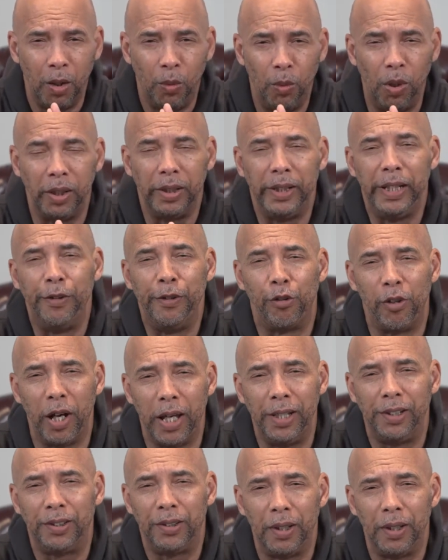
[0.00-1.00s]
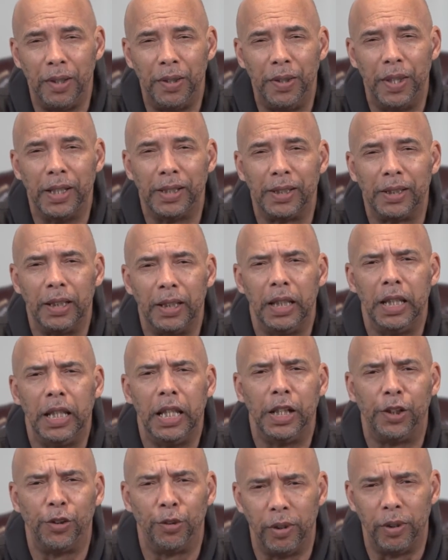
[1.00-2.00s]
will erase this
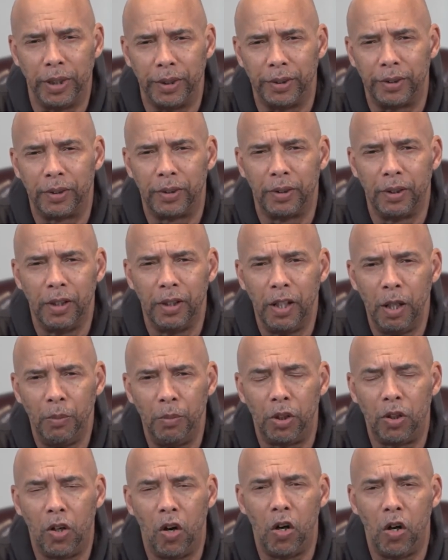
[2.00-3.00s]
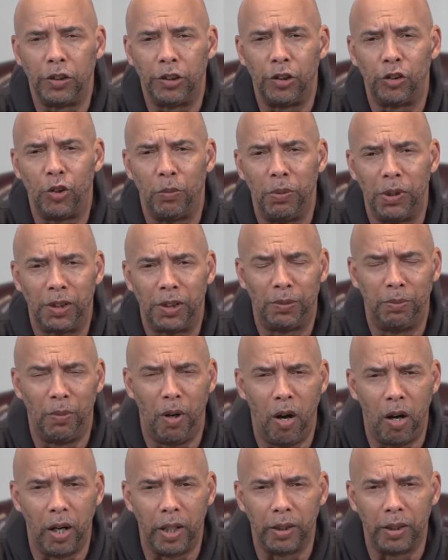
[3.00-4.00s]
ignorance. It will cause us to be
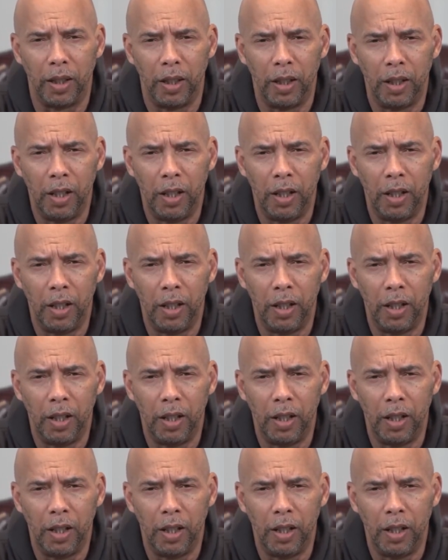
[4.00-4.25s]
smart.